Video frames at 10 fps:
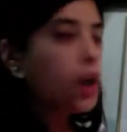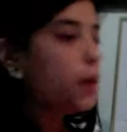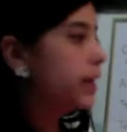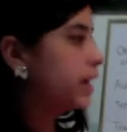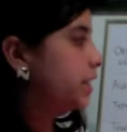
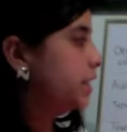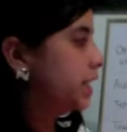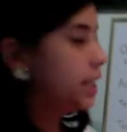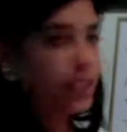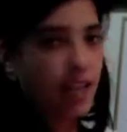We could see
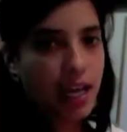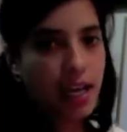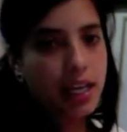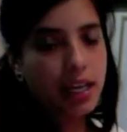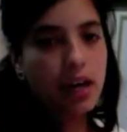today
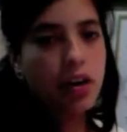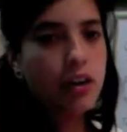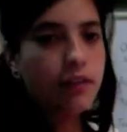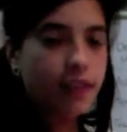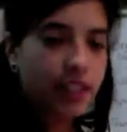in our
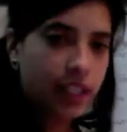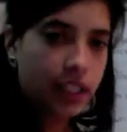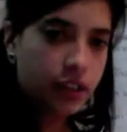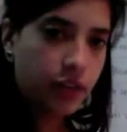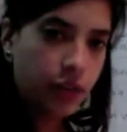visit
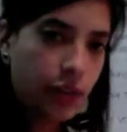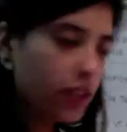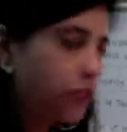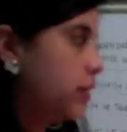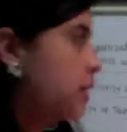to the
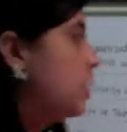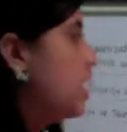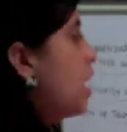restaurant